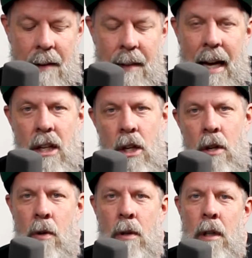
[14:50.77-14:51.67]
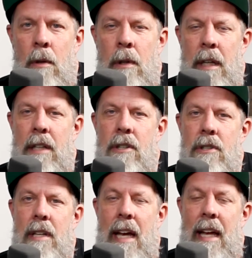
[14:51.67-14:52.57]
that you would
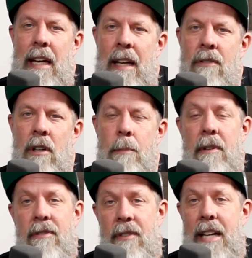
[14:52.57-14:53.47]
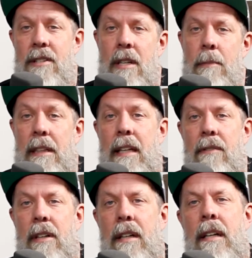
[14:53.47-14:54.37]
understand, if you're a professing
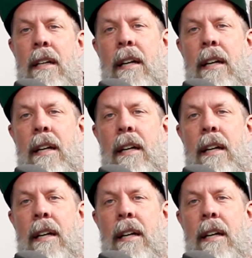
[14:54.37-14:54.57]
believer,